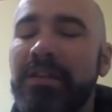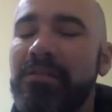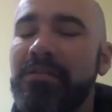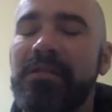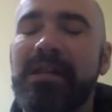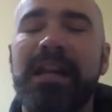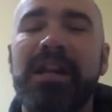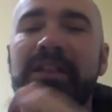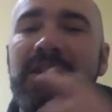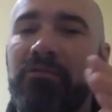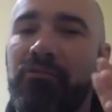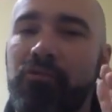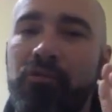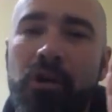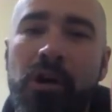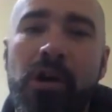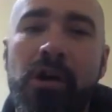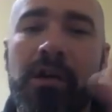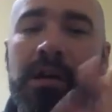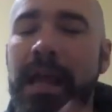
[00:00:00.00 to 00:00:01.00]
that there's anything
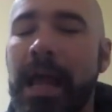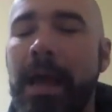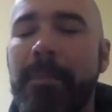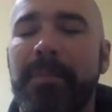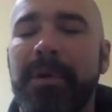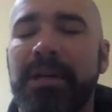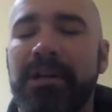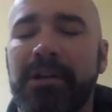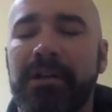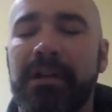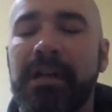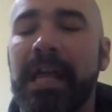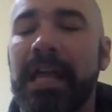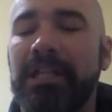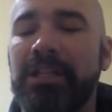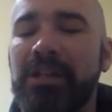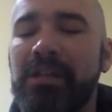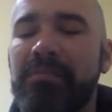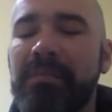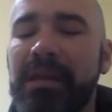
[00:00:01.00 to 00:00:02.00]
wrong happening.
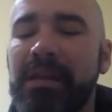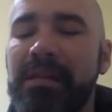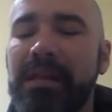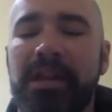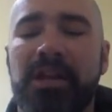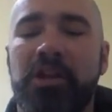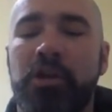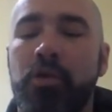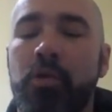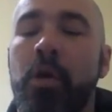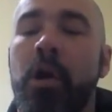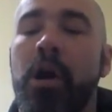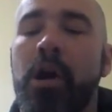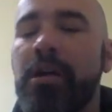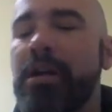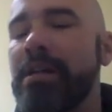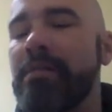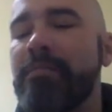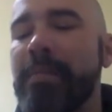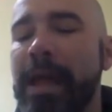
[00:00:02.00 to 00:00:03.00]
It just means that you
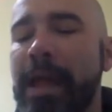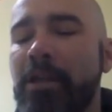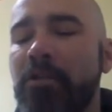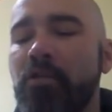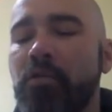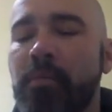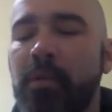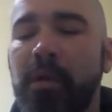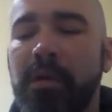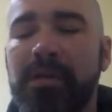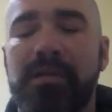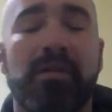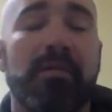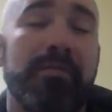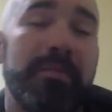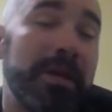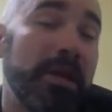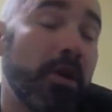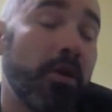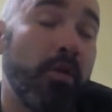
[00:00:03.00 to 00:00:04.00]
are in manual mode, so
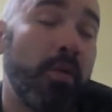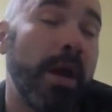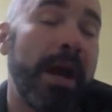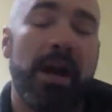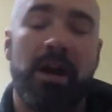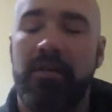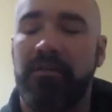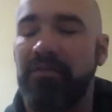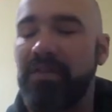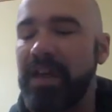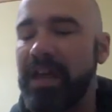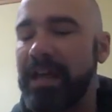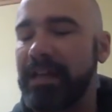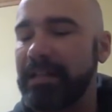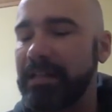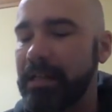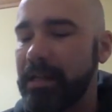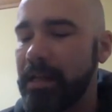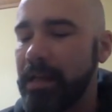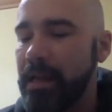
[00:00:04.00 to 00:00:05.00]
be aware of
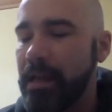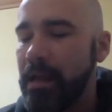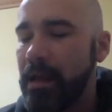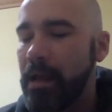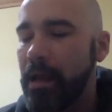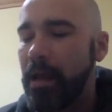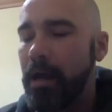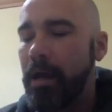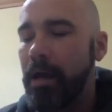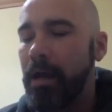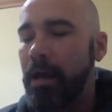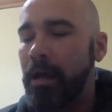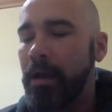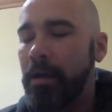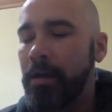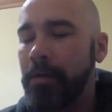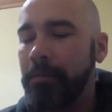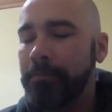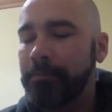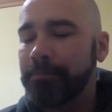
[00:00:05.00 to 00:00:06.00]
that.
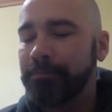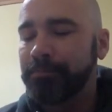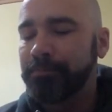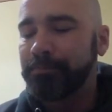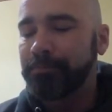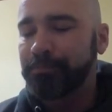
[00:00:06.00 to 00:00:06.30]
Um,